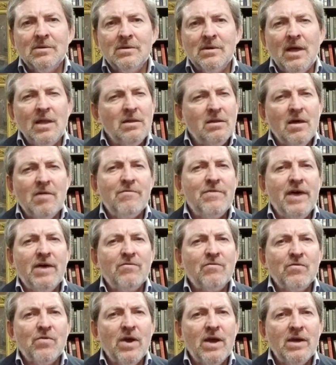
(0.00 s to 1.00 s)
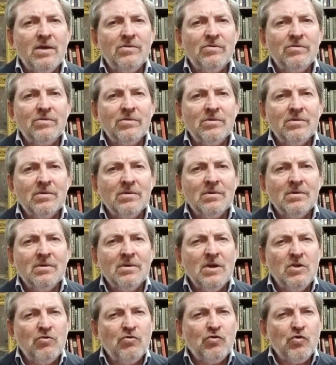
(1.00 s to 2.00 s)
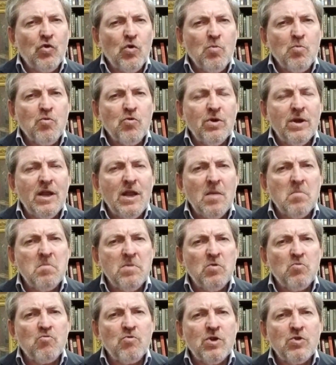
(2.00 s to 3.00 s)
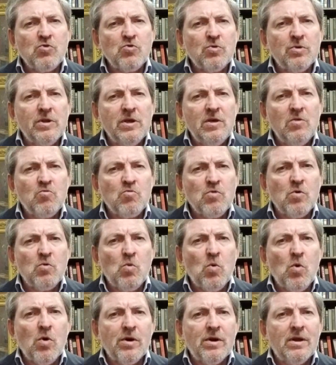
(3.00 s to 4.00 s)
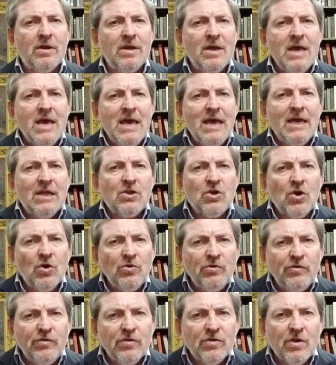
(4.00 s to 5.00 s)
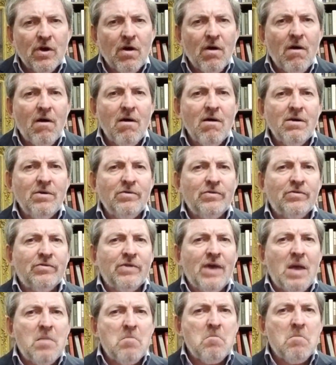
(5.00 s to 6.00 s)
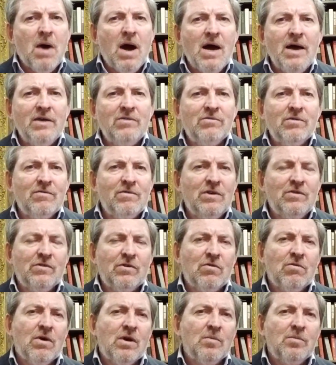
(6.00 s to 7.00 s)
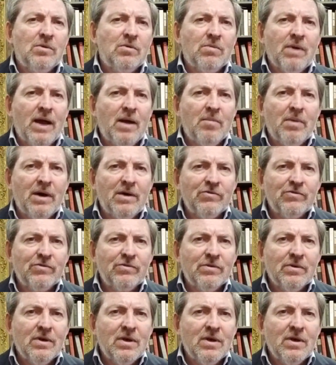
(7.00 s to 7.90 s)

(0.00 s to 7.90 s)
I love that phrase. Interpret it and be richly rewarded. It goes to the hearts and minds of these incredible rabbis.